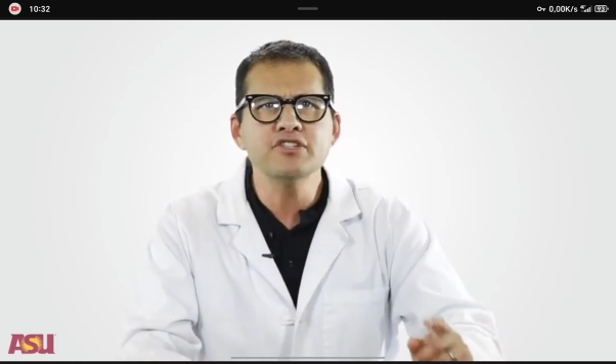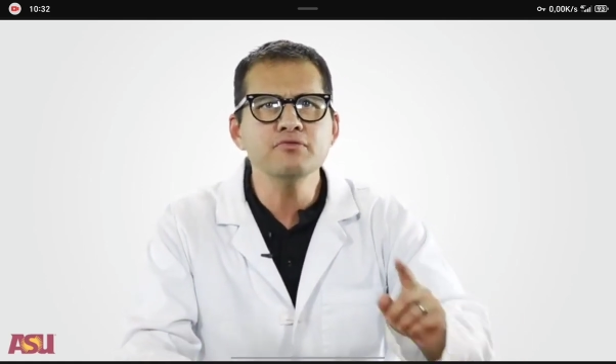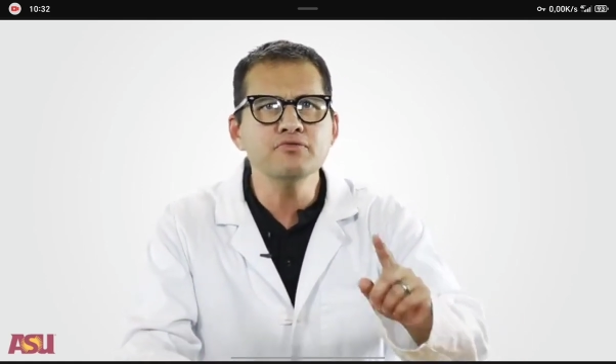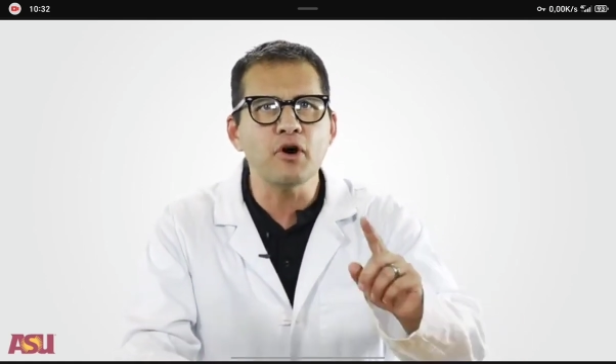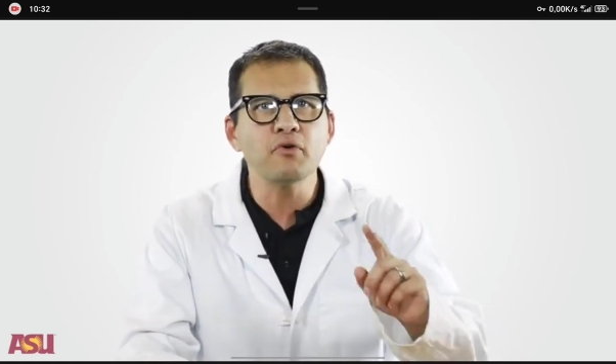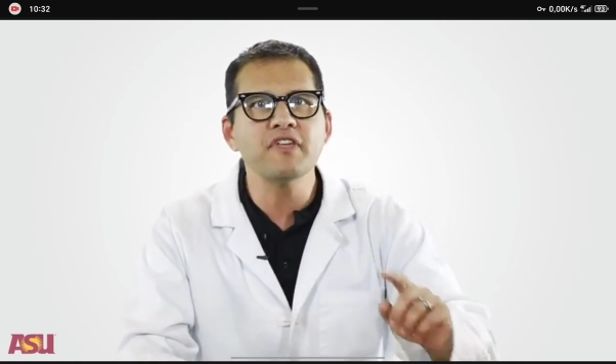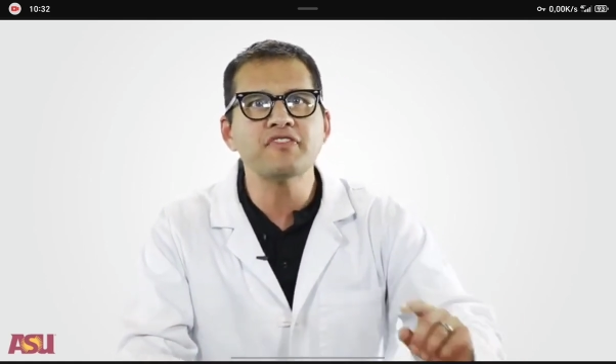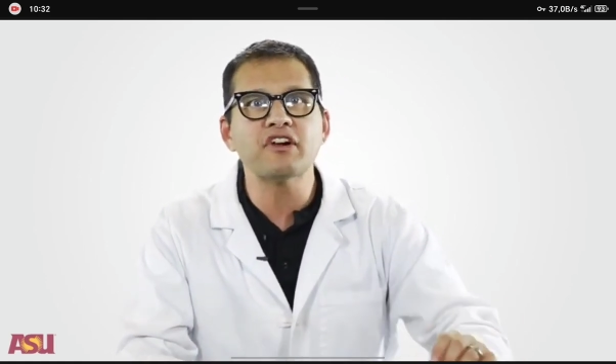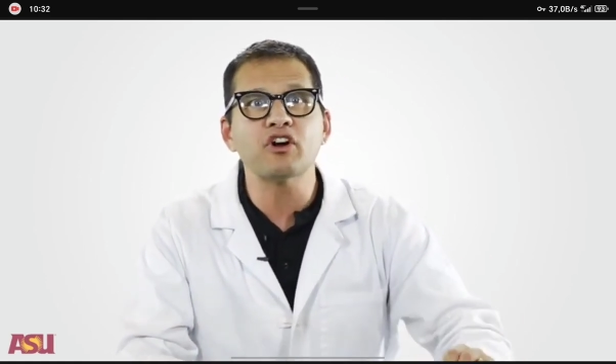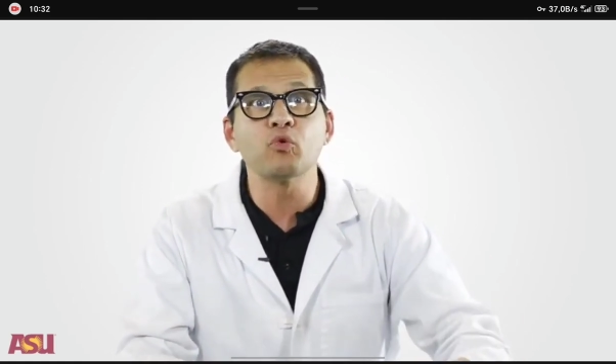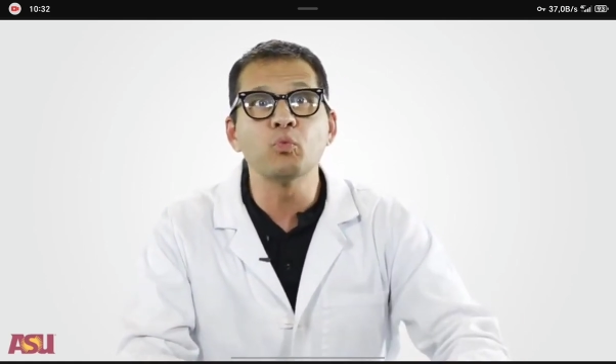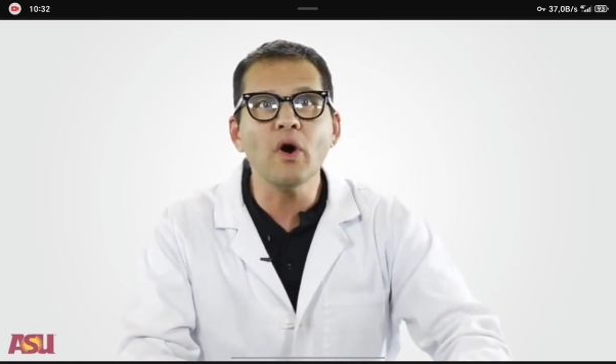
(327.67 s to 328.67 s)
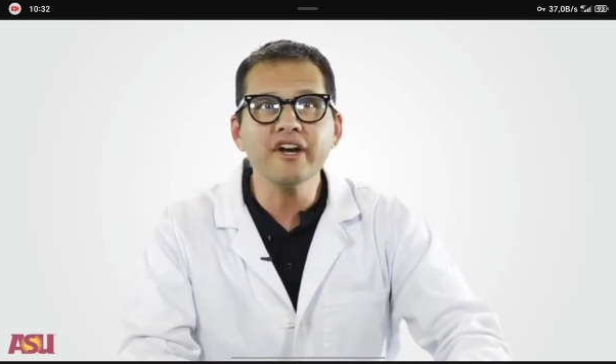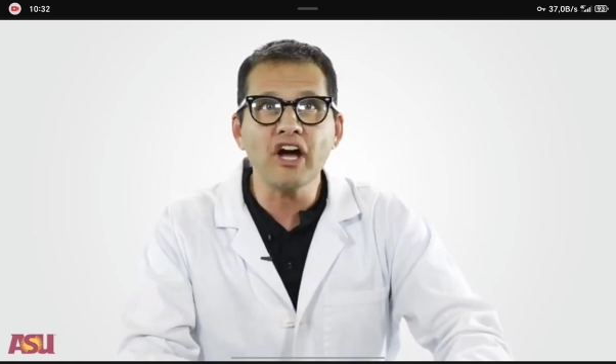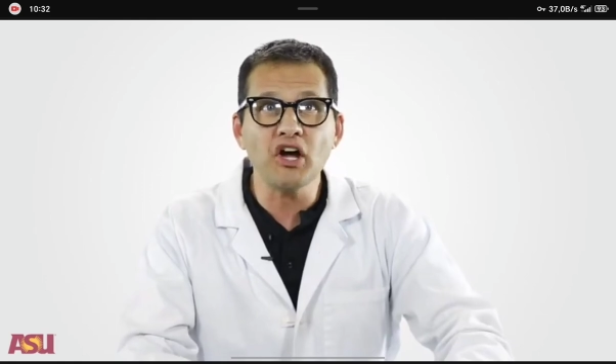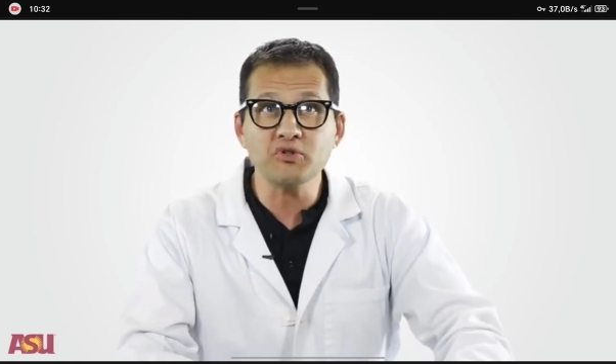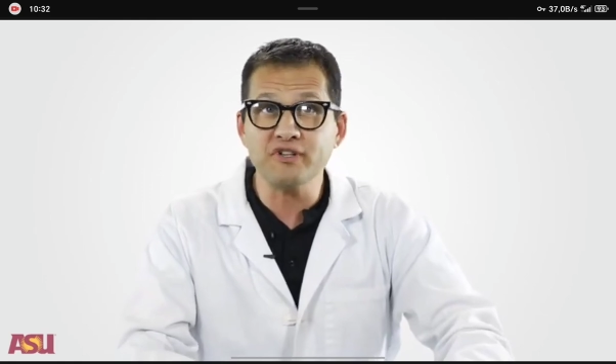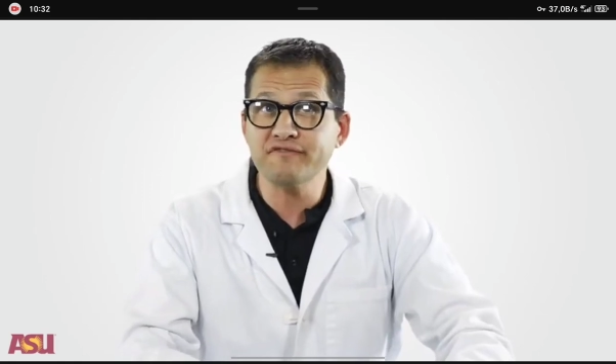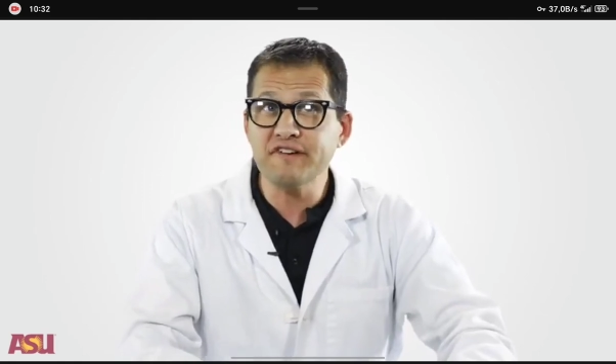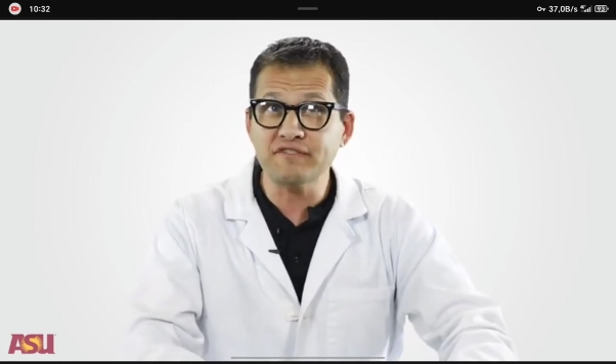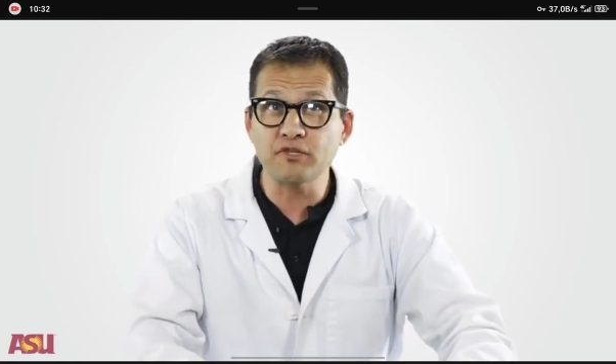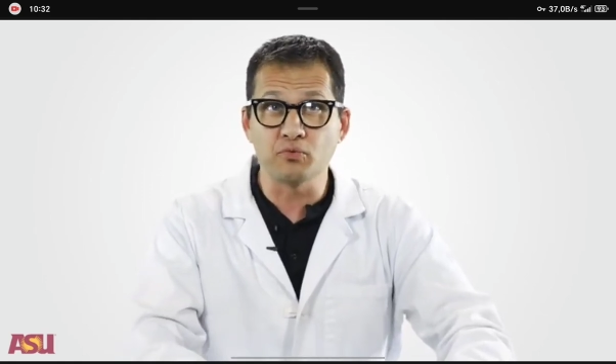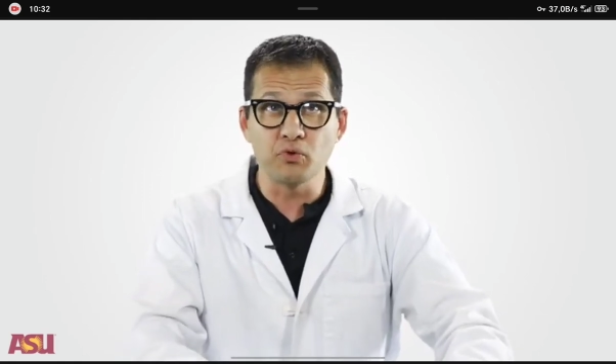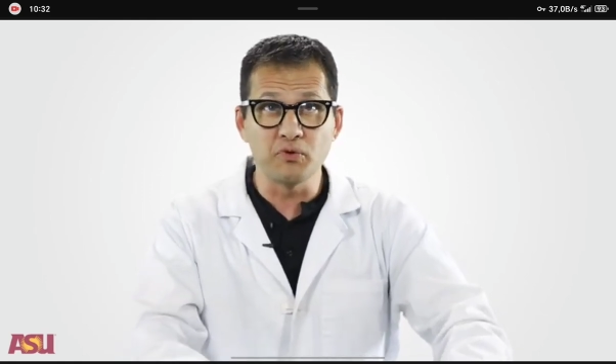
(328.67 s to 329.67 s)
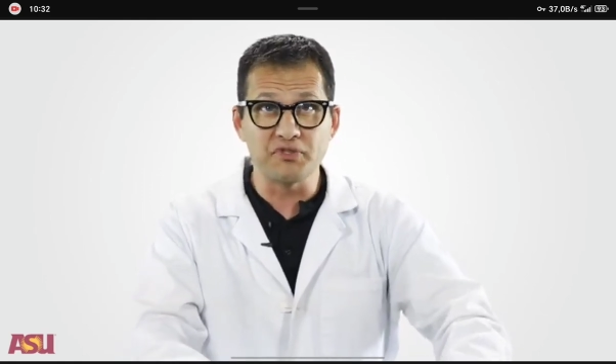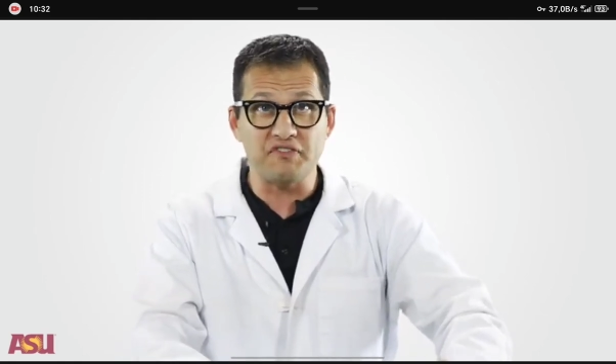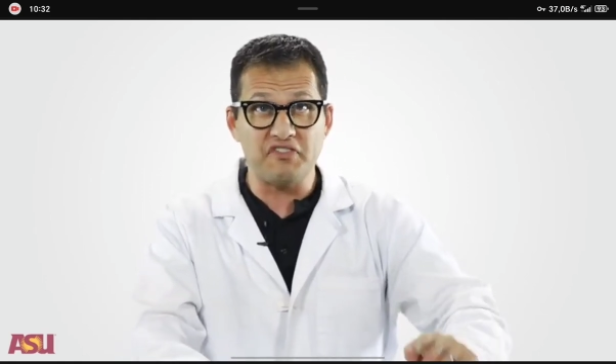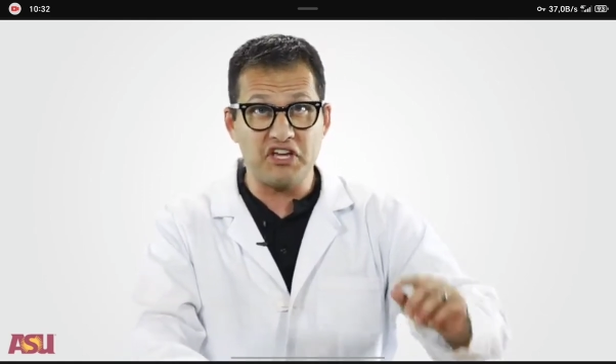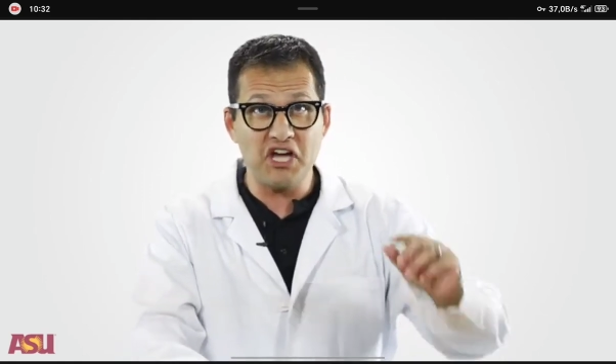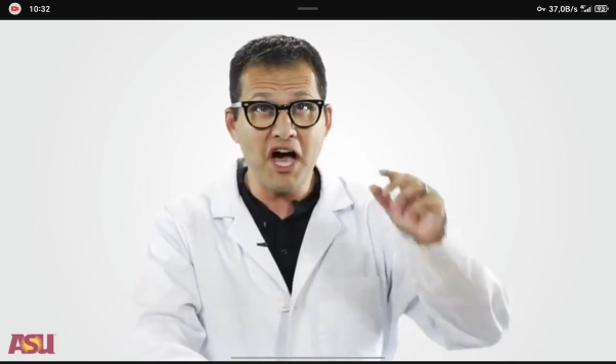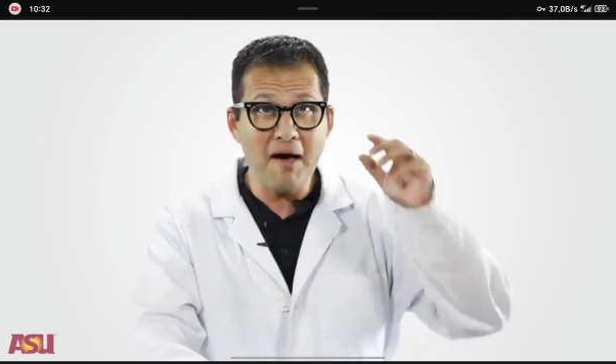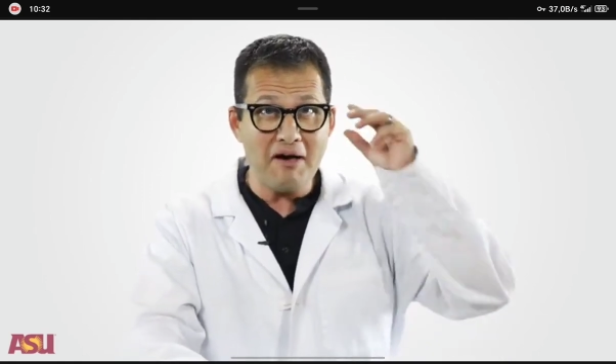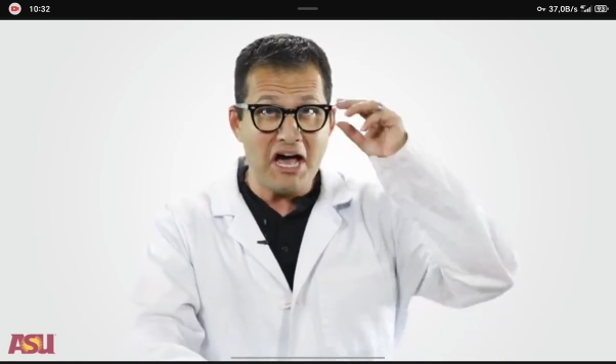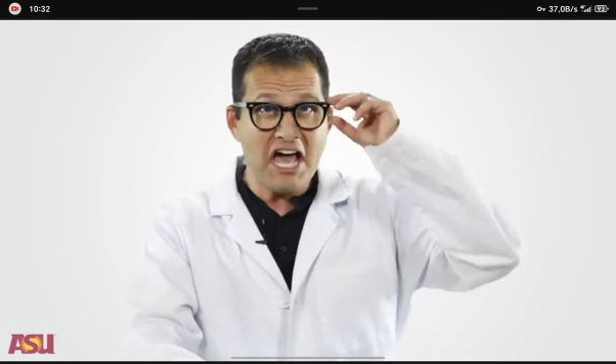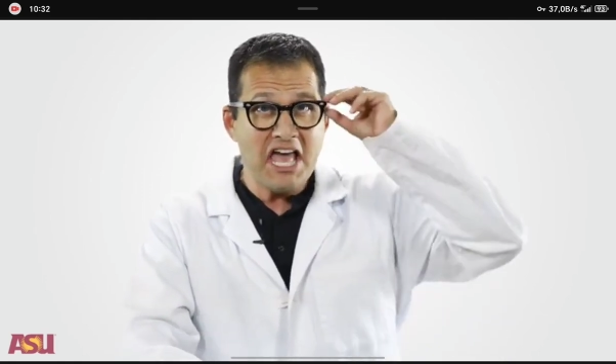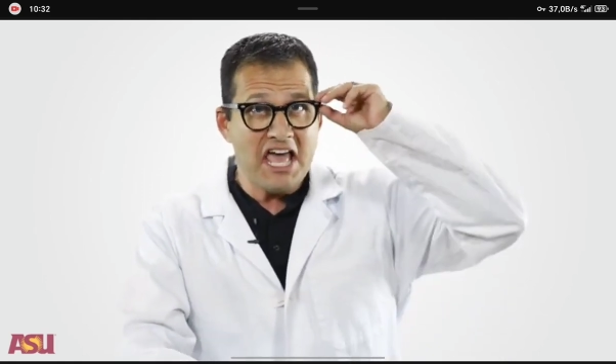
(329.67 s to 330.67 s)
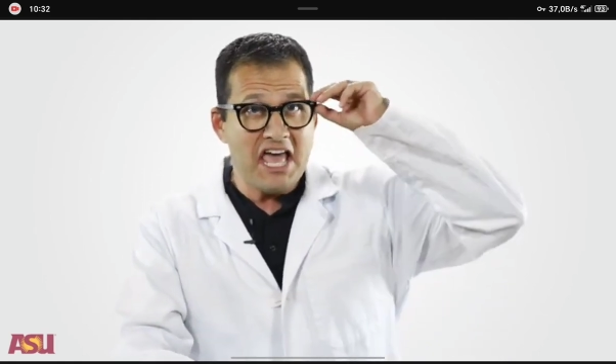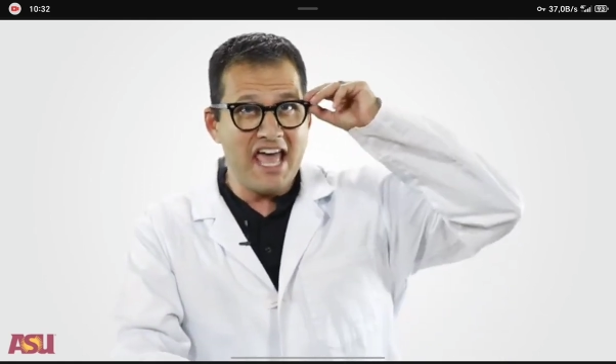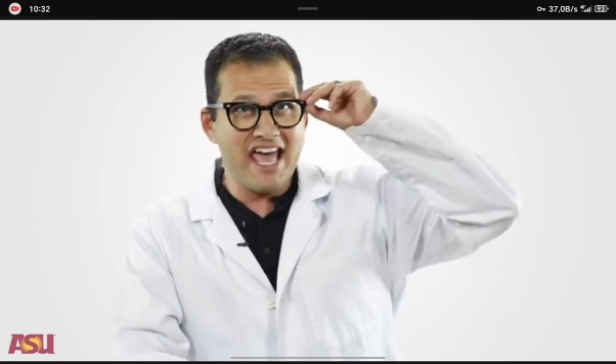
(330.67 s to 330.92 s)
And did you know that there are 150 rules of the comma?